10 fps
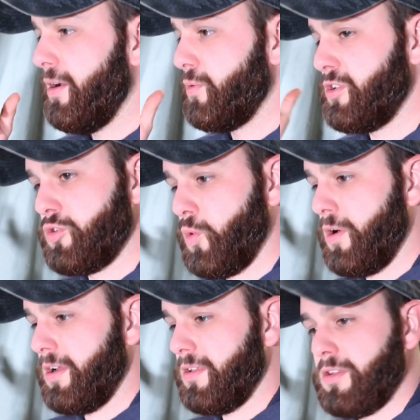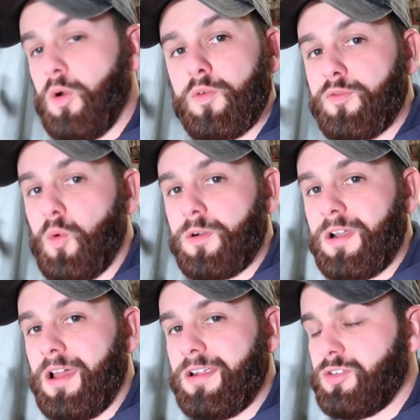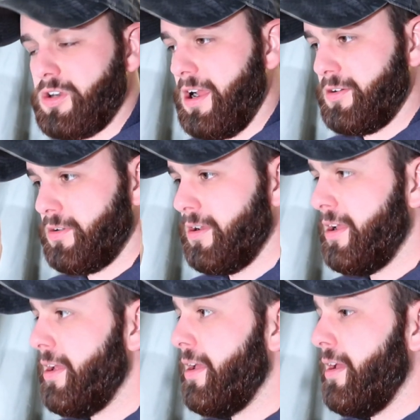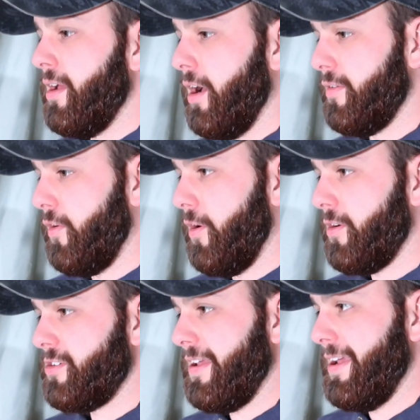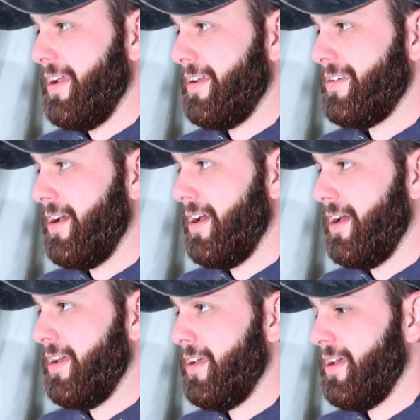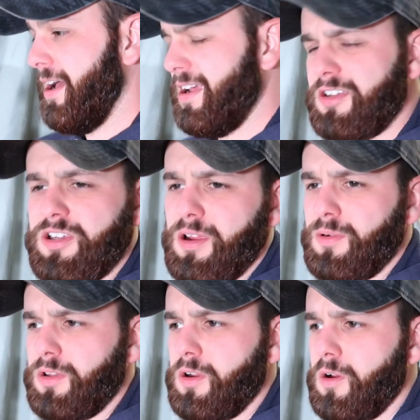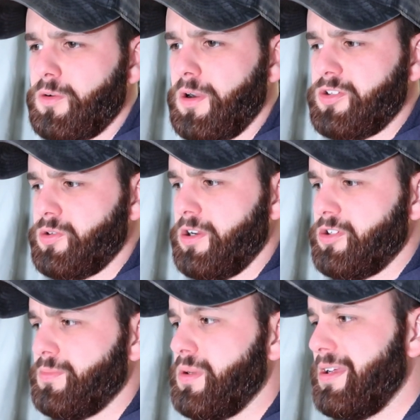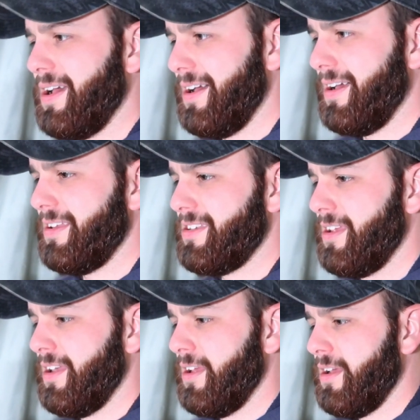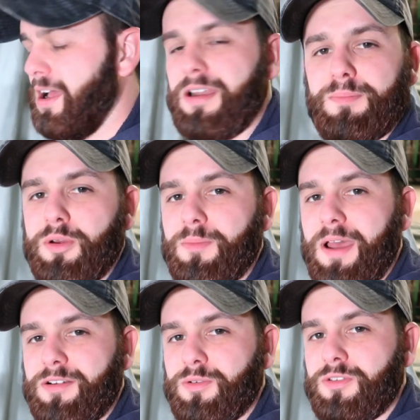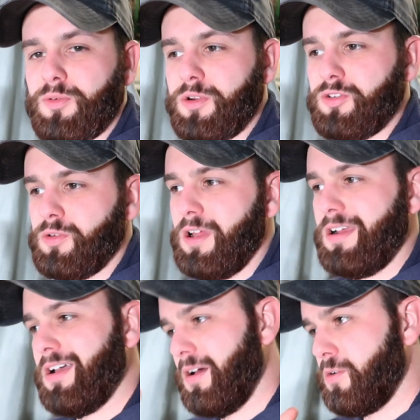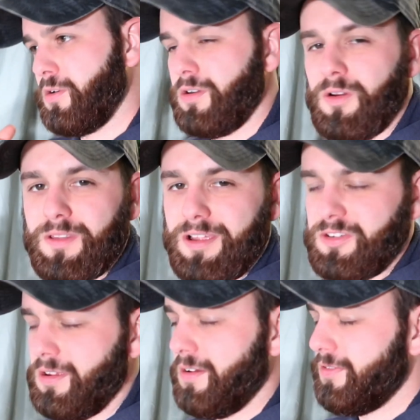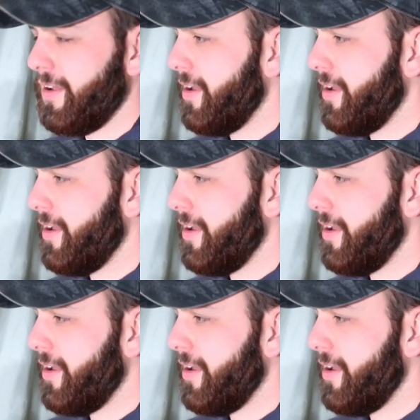restoring the old Ford 9N tractor of ours, and I guess you can't really call it a restoration because I didn't put it back to its original like color and all that stuff.